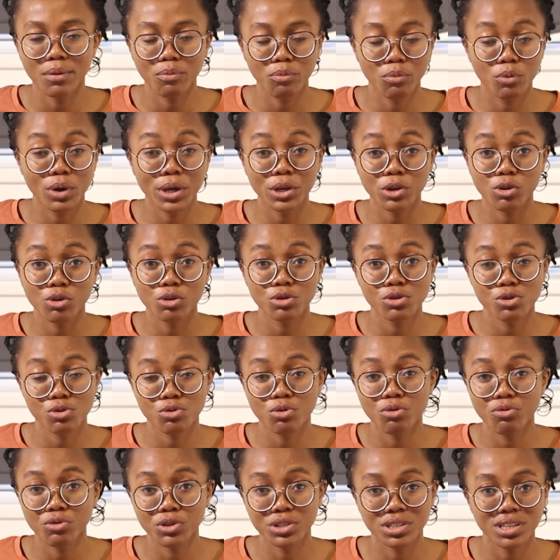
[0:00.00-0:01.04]
where you're going to
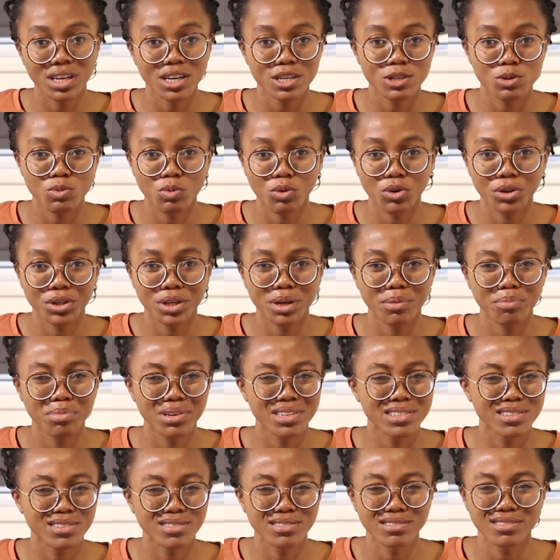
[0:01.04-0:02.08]
school for next one year
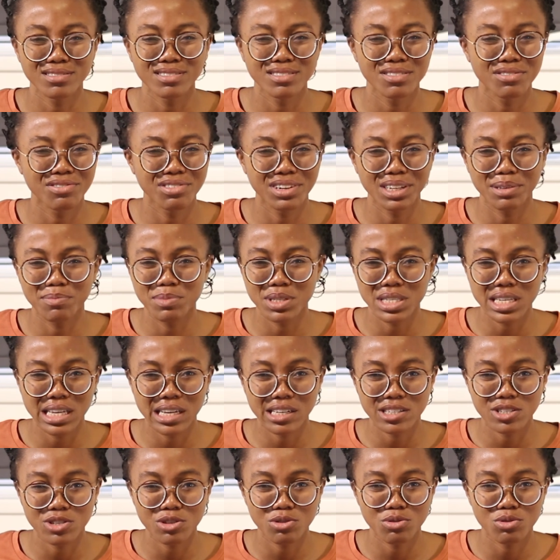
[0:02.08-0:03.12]
based on flimsy
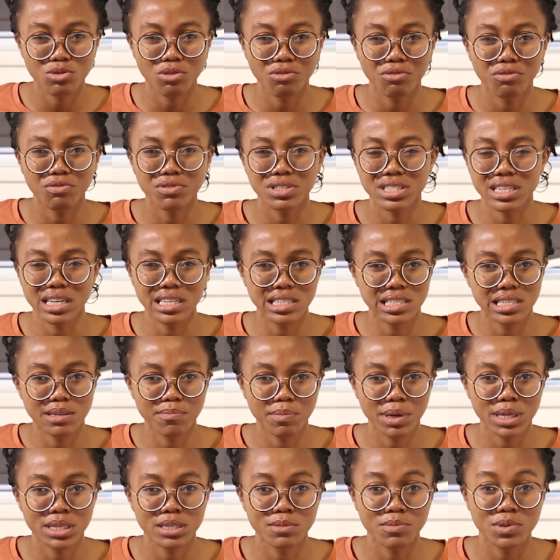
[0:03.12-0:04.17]
excuse of
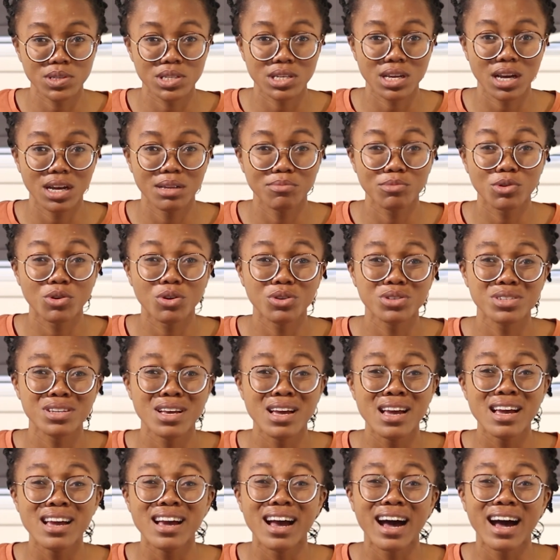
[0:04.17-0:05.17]
sentiments basically because